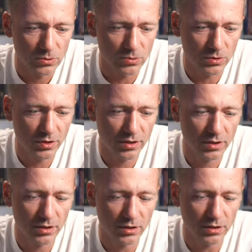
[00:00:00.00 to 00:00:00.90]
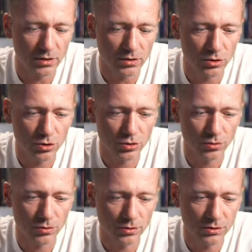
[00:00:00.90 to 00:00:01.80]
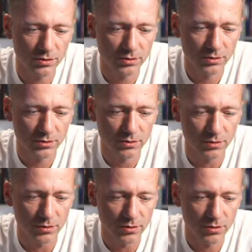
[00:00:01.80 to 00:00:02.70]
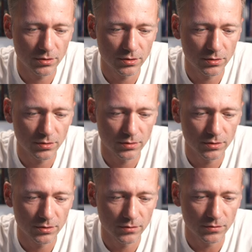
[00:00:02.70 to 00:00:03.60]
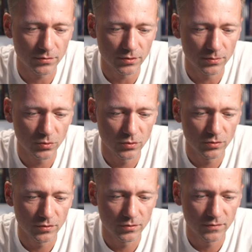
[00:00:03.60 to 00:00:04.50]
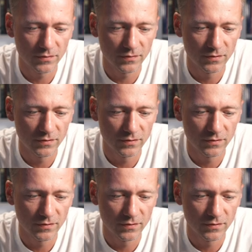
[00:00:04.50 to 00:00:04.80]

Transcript: Okay, shorten the code, remove